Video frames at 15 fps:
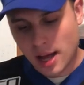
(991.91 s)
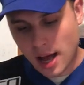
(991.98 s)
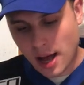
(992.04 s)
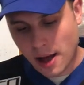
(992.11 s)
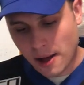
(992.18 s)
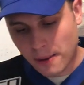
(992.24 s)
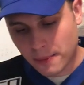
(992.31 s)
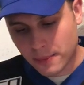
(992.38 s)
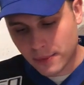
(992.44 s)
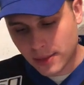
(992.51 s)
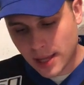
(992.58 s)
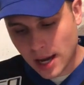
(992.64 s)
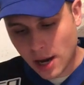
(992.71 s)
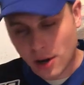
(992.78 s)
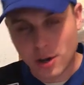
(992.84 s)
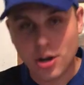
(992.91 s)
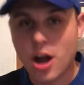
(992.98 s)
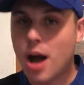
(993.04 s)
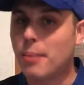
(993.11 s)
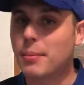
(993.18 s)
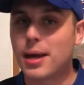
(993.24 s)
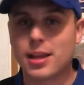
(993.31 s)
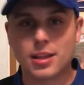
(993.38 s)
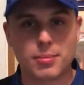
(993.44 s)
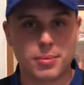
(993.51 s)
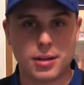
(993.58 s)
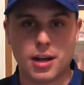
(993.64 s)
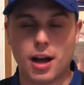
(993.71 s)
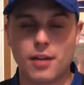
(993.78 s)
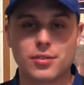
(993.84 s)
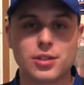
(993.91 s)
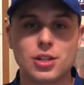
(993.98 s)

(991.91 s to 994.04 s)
They are not making the playoffs.